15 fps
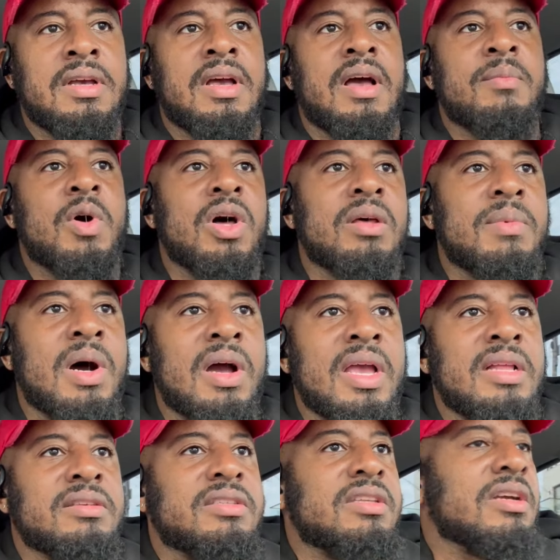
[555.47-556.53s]
I'm all about
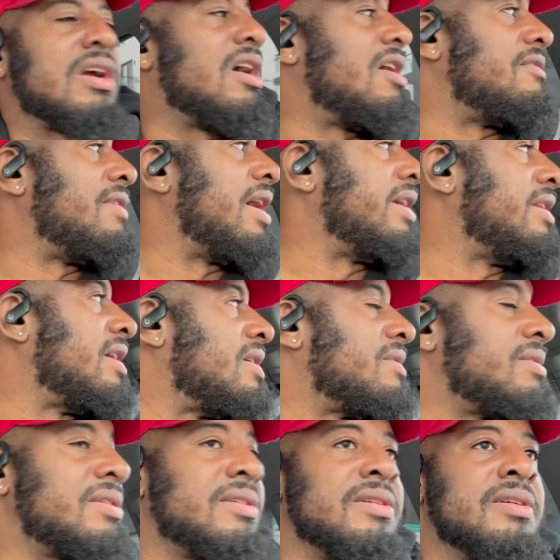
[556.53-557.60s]
Instacart right now.
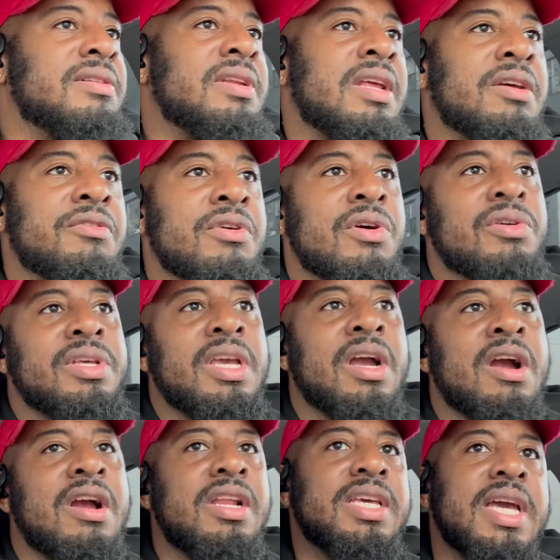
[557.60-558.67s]
Did a roadie
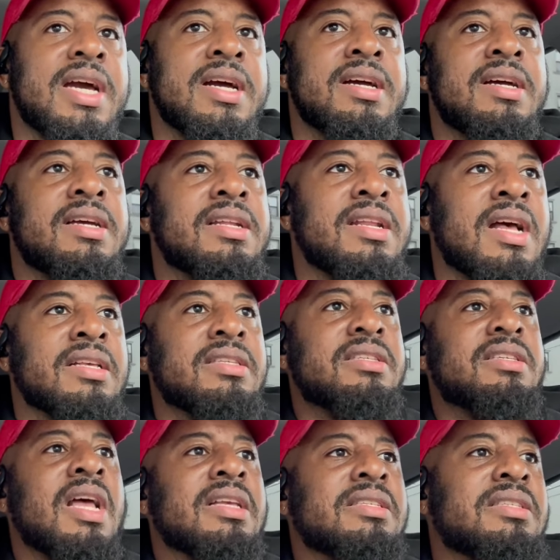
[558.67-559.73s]
earlier. That's
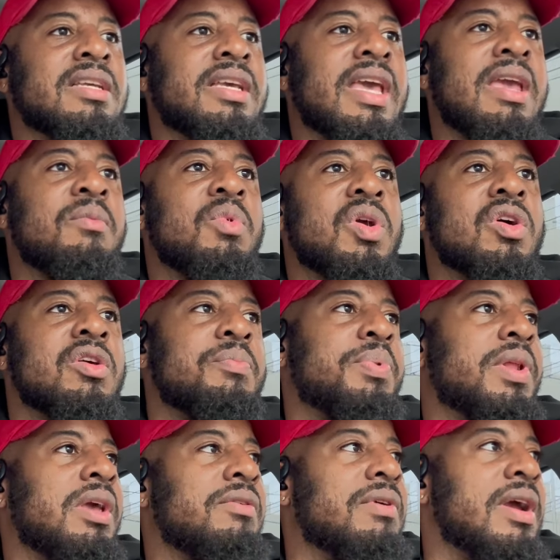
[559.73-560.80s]
that's the game we're gonna
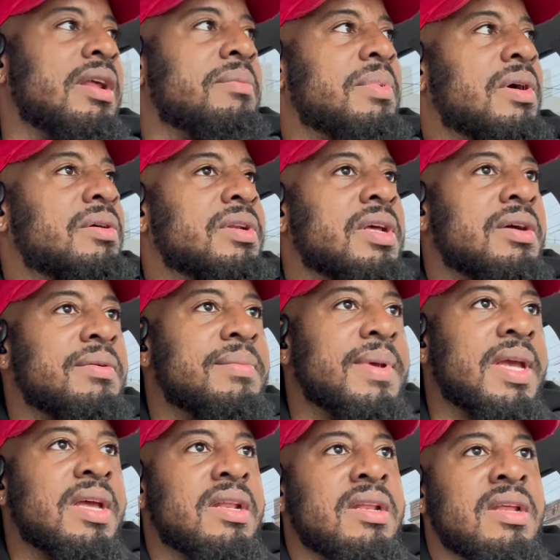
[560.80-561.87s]
play right about now,
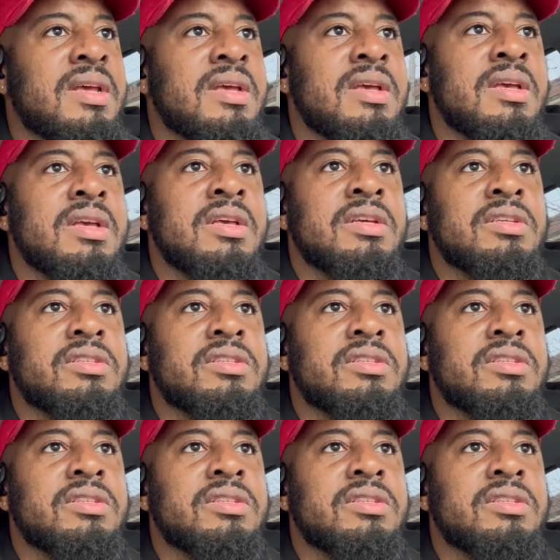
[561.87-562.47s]
man.